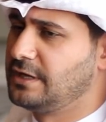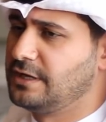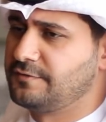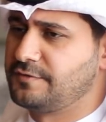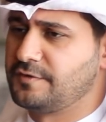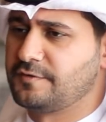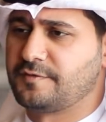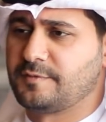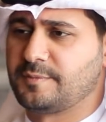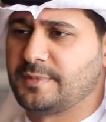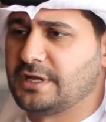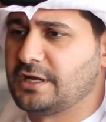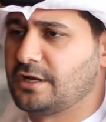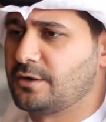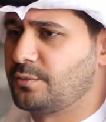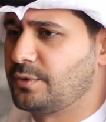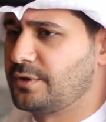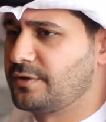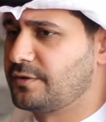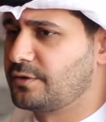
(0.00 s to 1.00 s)
if you're
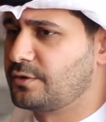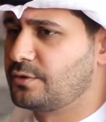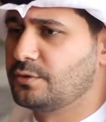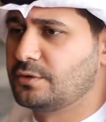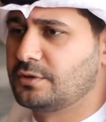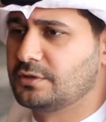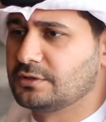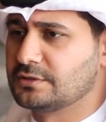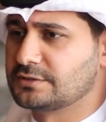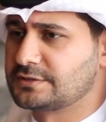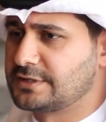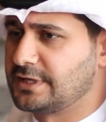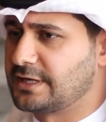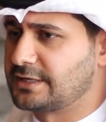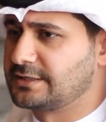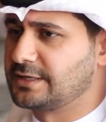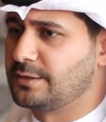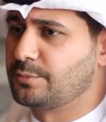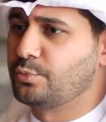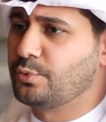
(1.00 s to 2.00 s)
familiar with the Google
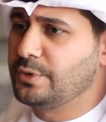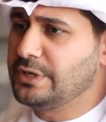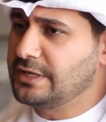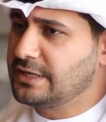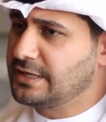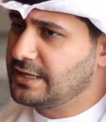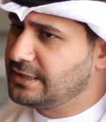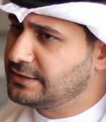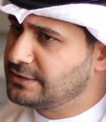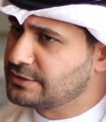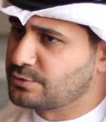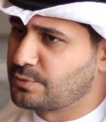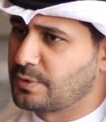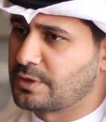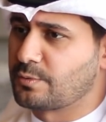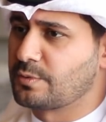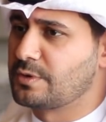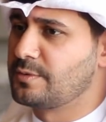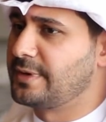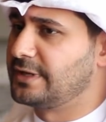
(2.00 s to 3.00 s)
Startup Weekend, is
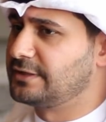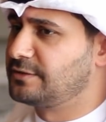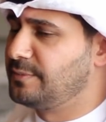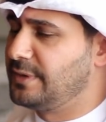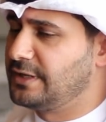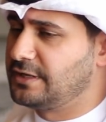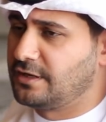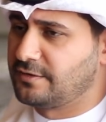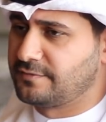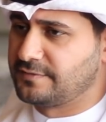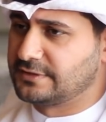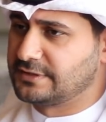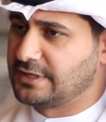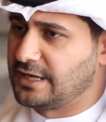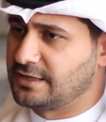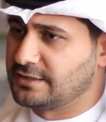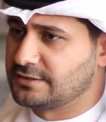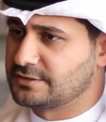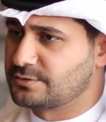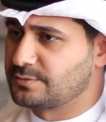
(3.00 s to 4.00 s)
where we met many of the
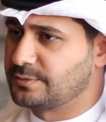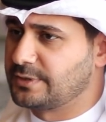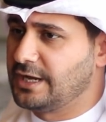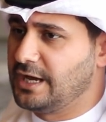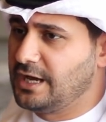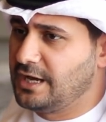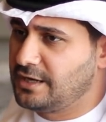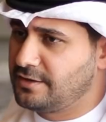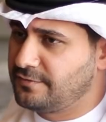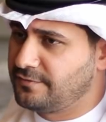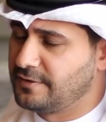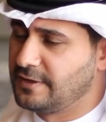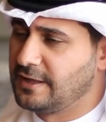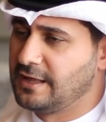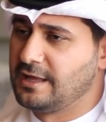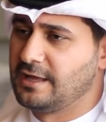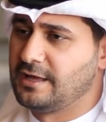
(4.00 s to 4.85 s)
talents we have,